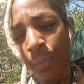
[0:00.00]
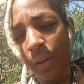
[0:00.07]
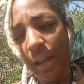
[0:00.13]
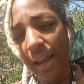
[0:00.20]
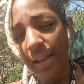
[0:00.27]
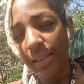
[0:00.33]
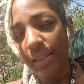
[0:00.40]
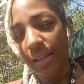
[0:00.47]

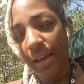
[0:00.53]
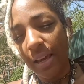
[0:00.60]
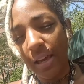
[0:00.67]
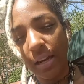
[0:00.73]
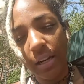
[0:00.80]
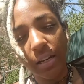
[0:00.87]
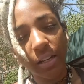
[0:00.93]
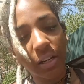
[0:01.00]
And
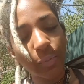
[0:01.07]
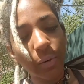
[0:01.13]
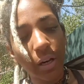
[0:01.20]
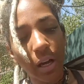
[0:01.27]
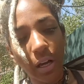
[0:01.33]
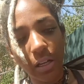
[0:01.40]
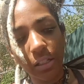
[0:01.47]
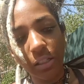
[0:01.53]
then Nicki
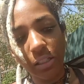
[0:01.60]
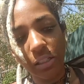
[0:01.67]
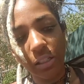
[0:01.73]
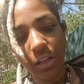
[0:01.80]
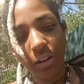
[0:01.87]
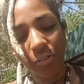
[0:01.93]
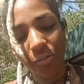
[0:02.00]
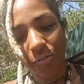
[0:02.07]
Minaj's
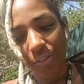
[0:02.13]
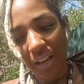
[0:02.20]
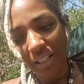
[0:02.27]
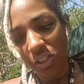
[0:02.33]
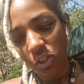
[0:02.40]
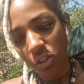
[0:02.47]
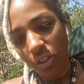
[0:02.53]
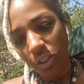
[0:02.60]

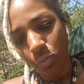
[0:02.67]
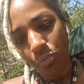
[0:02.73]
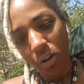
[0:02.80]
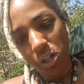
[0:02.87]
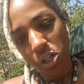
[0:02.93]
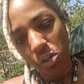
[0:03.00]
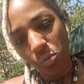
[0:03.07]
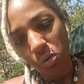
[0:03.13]
facial
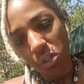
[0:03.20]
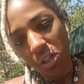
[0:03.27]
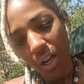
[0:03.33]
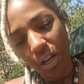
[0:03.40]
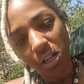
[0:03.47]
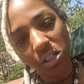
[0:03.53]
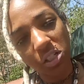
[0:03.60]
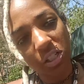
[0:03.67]
expression, which
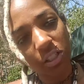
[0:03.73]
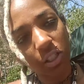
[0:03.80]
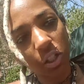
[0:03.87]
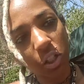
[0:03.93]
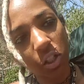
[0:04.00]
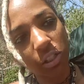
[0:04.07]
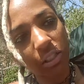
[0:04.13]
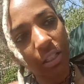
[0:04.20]
kind of just
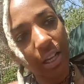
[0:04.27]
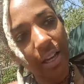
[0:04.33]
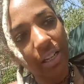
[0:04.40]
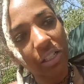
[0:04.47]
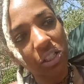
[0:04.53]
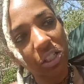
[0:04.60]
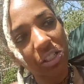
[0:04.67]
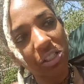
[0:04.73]
looks like
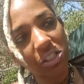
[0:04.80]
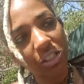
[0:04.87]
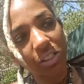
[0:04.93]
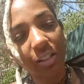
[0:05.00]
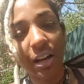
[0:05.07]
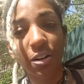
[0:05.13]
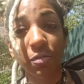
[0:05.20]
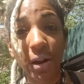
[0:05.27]
she's just
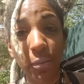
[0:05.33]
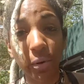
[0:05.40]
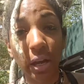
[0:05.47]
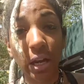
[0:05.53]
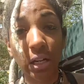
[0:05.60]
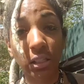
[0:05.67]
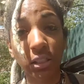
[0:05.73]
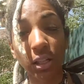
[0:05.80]
kind of
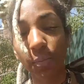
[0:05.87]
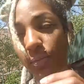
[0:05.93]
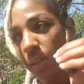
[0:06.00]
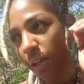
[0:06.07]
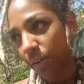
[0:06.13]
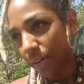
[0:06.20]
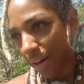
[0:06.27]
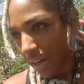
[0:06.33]
fabricating
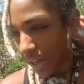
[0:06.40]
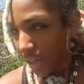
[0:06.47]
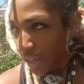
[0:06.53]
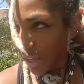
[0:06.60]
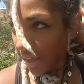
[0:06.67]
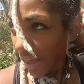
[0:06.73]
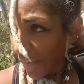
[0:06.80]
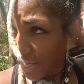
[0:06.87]
something, right?
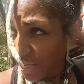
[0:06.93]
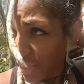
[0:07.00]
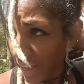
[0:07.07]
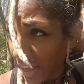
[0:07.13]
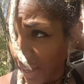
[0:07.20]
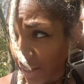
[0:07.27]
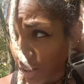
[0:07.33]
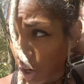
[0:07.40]
And
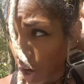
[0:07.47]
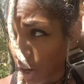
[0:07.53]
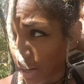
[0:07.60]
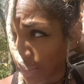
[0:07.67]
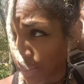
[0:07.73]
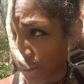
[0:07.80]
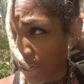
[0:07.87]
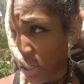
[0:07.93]
then Cardi
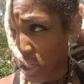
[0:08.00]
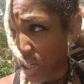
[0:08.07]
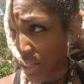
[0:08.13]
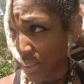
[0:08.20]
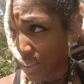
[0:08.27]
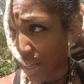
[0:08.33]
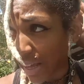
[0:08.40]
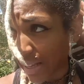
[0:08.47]
B
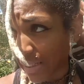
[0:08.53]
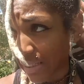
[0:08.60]
just has